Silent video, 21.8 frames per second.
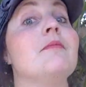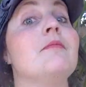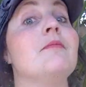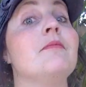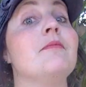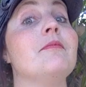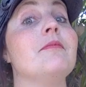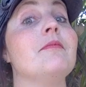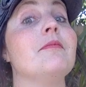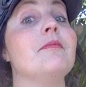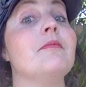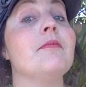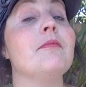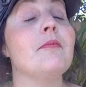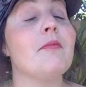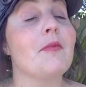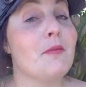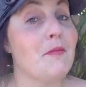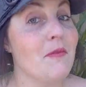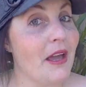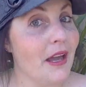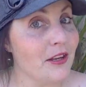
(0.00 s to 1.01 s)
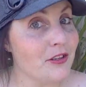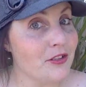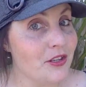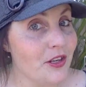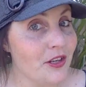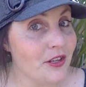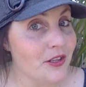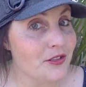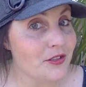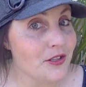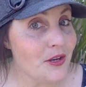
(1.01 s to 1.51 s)
Mm -hmm. Make
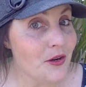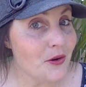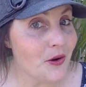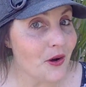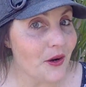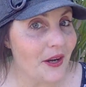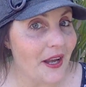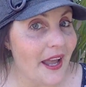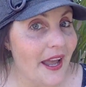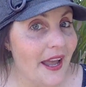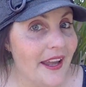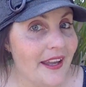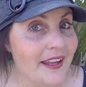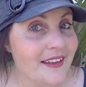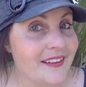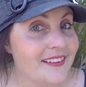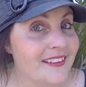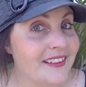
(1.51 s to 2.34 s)
sure you do, okay?